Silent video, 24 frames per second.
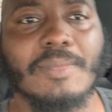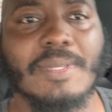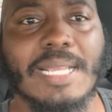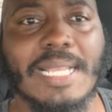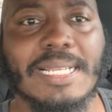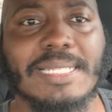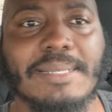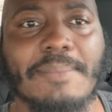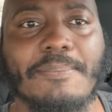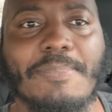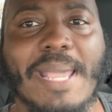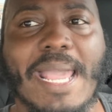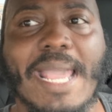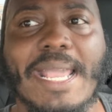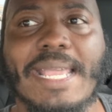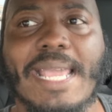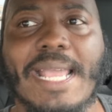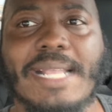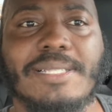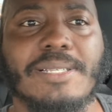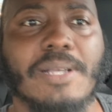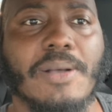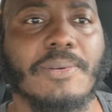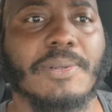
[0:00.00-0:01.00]
Get some
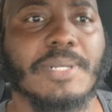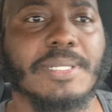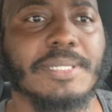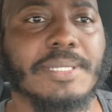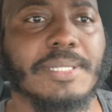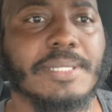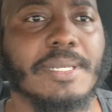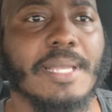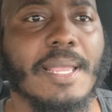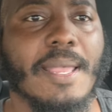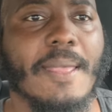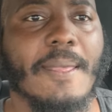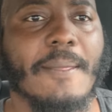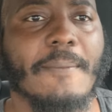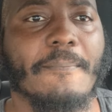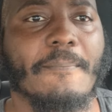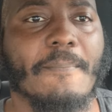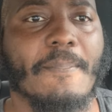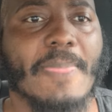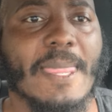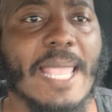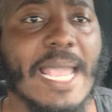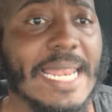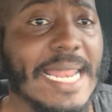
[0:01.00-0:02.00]
pancake tokens,
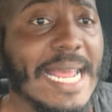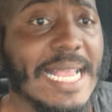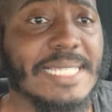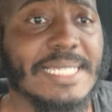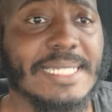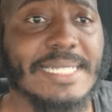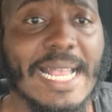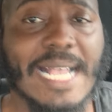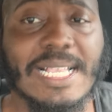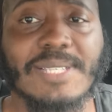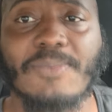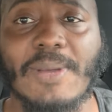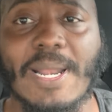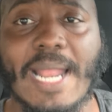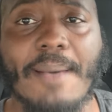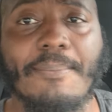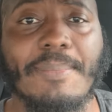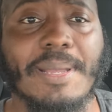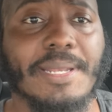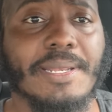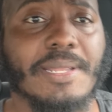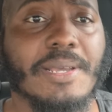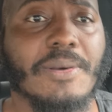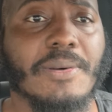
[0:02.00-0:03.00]
and that's that's what I've
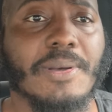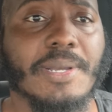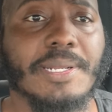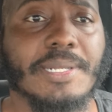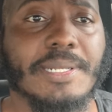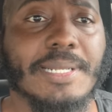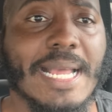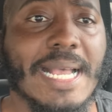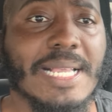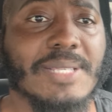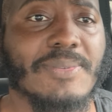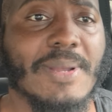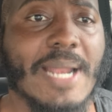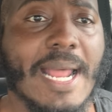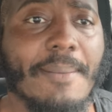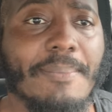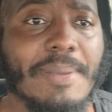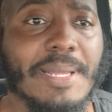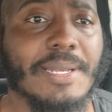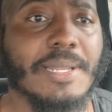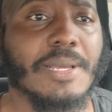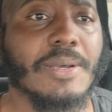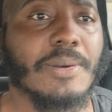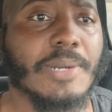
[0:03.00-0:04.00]
been doing. That's what I've
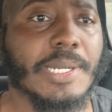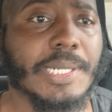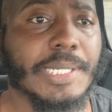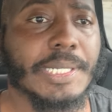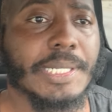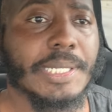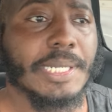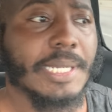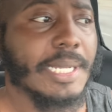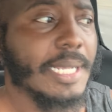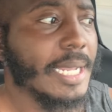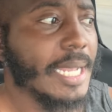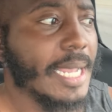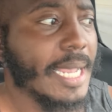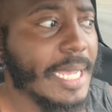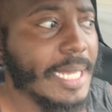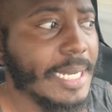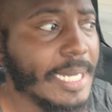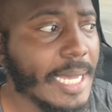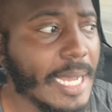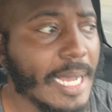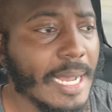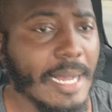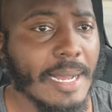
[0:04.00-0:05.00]
been doing,
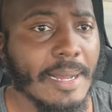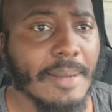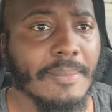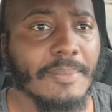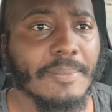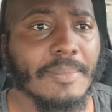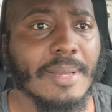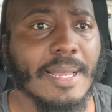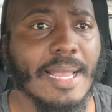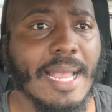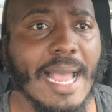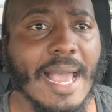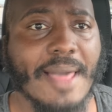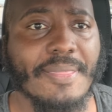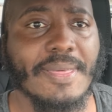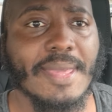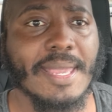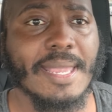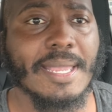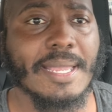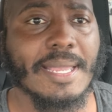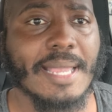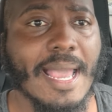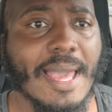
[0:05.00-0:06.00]
and um, I
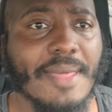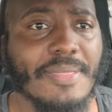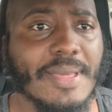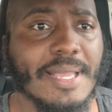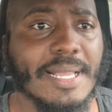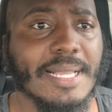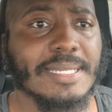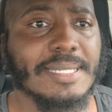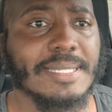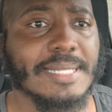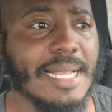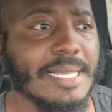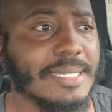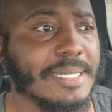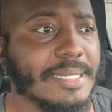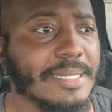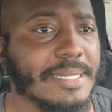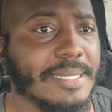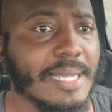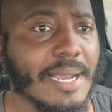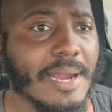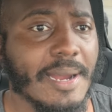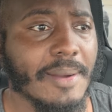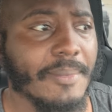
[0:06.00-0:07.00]
think I think it's
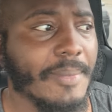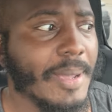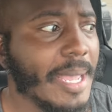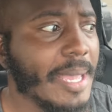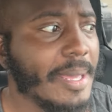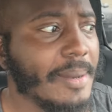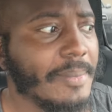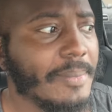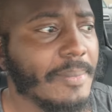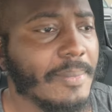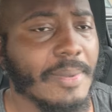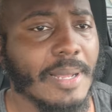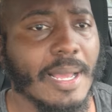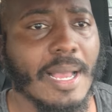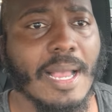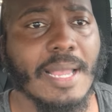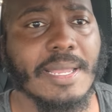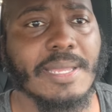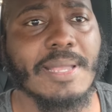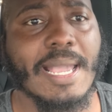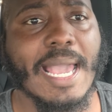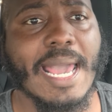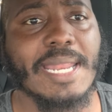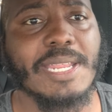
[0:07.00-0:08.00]
necessary, man. Uh,
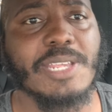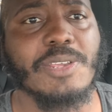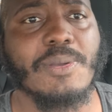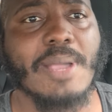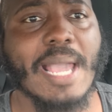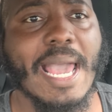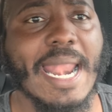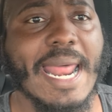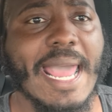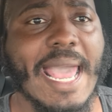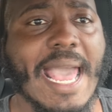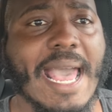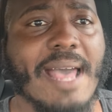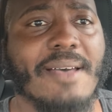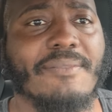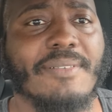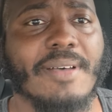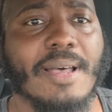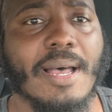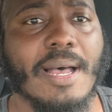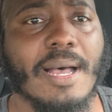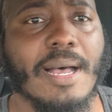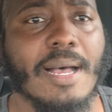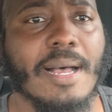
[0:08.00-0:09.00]
you got you got to have
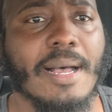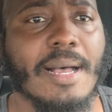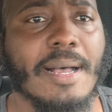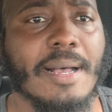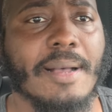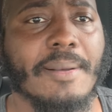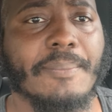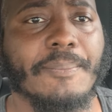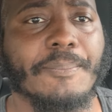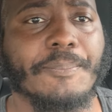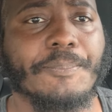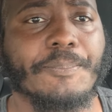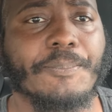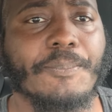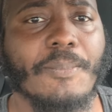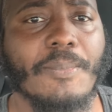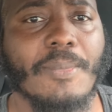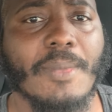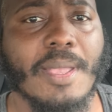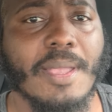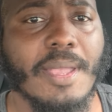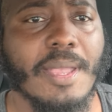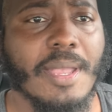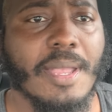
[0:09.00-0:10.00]
a
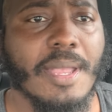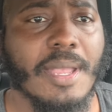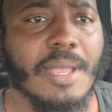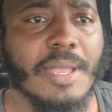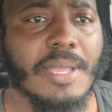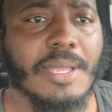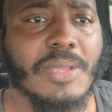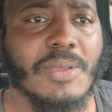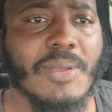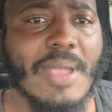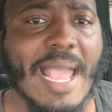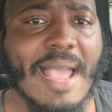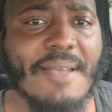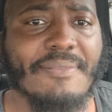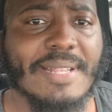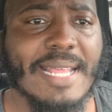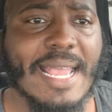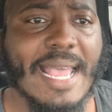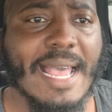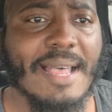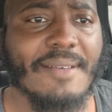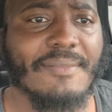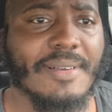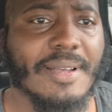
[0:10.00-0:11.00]
um, you have
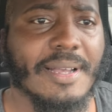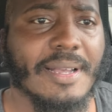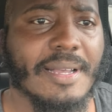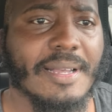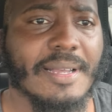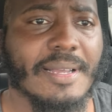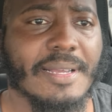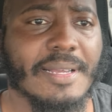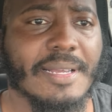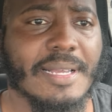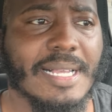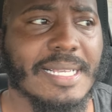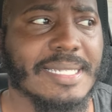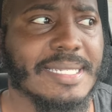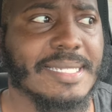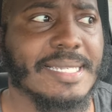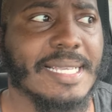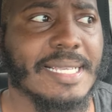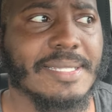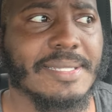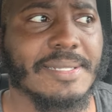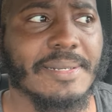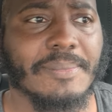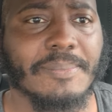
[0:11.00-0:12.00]
to have a
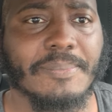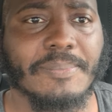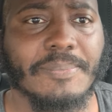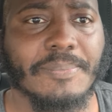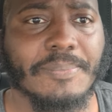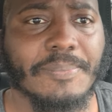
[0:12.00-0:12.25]
system.